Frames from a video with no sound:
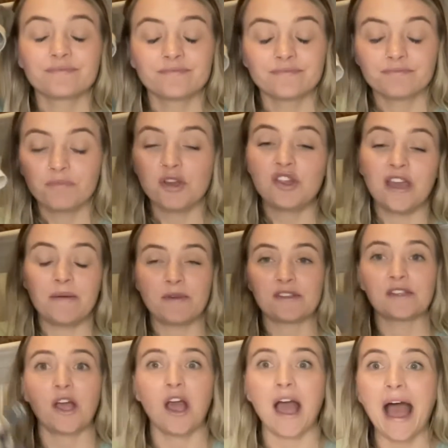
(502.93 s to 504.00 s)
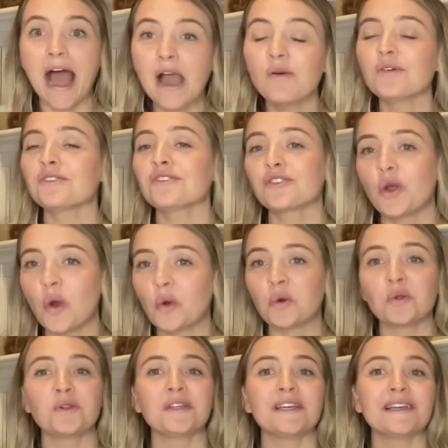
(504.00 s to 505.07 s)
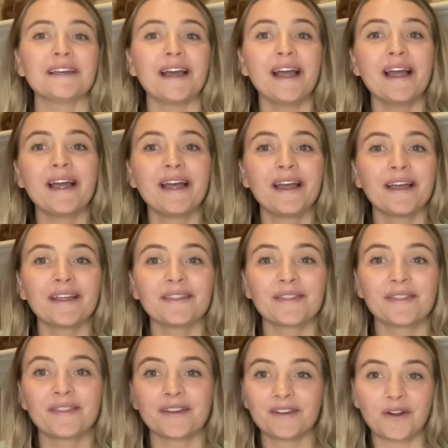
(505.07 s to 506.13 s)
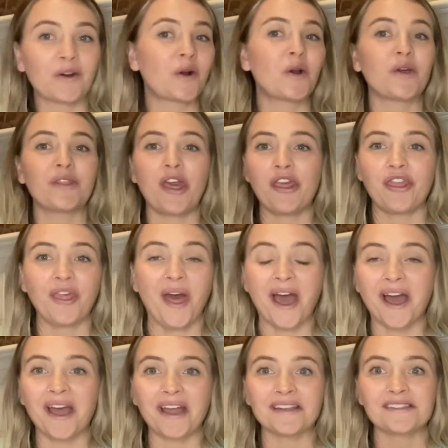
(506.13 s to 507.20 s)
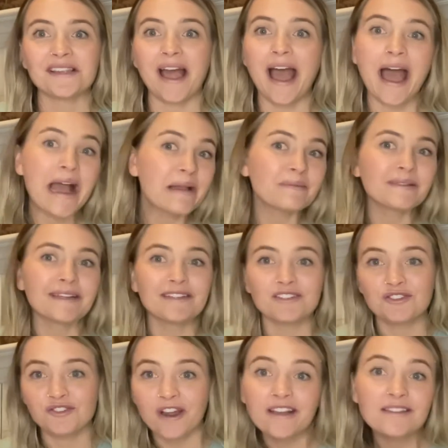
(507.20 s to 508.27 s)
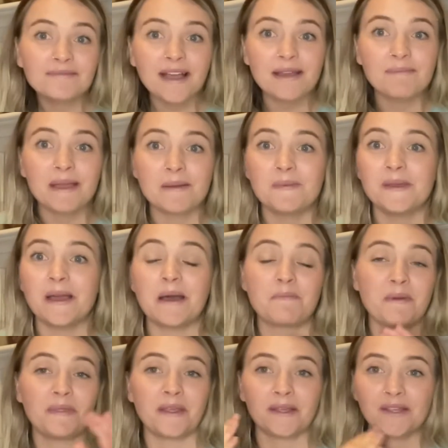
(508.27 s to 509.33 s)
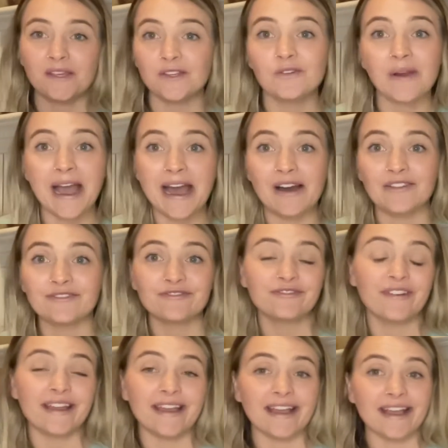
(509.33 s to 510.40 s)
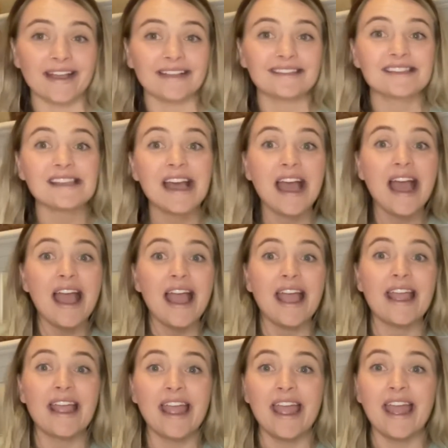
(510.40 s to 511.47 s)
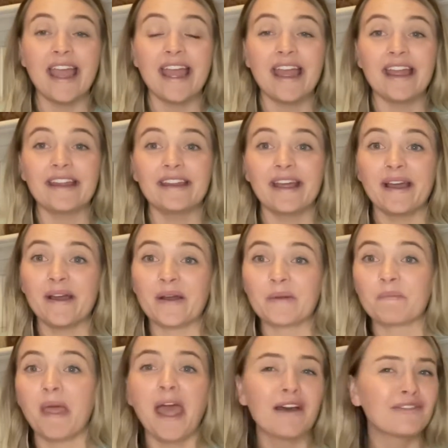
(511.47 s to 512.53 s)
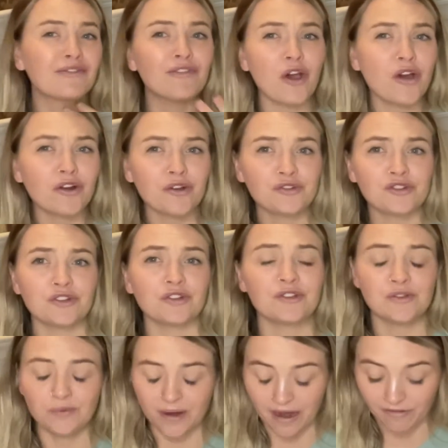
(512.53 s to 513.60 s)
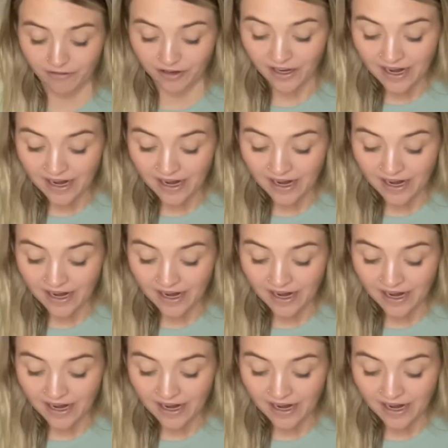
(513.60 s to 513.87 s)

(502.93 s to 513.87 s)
Pajamas. I was totally the girl that thought, I'm gonna dress my baby up in the cute outfits and have photo shoots, whatever.